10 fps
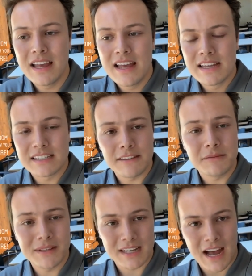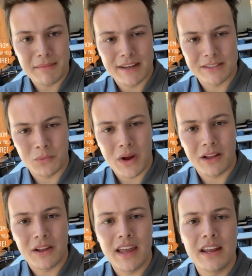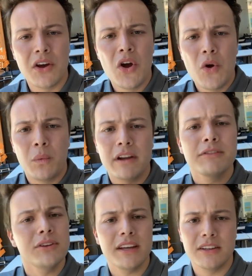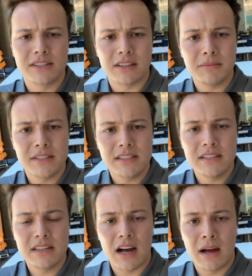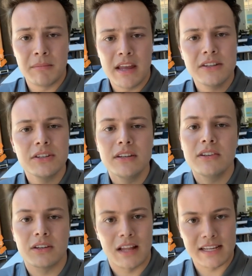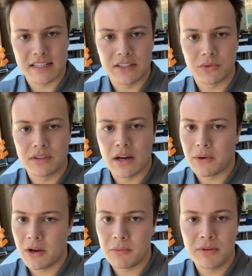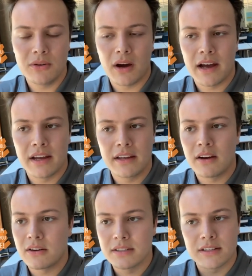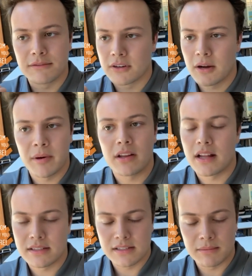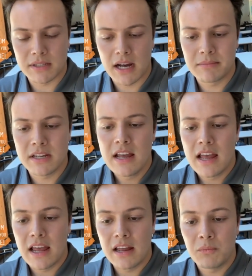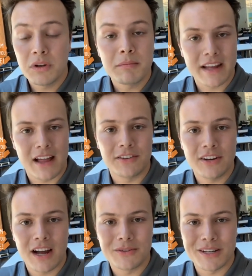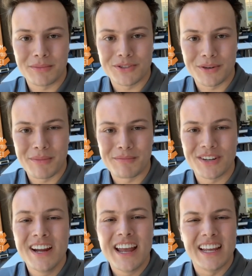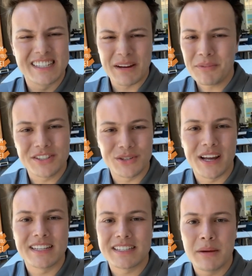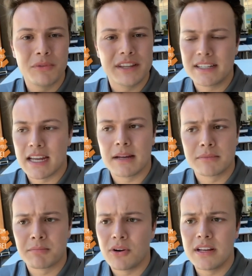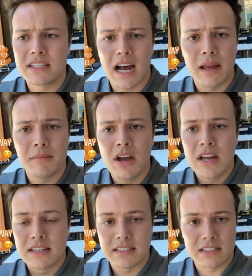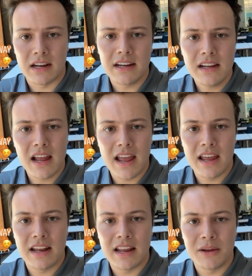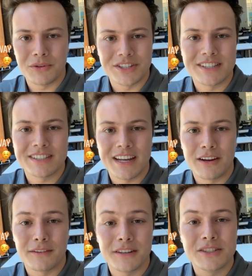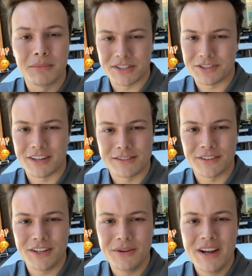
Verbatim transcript: saved me time as well. And whenever you get your syllabuses, um, enter in your class schedule. That will help you. I honestly forgot about classes sometimes. And with my calendar, I was able to remember. And same with due dates, same with exams. Put in time to study, and it will just take off so much stress for you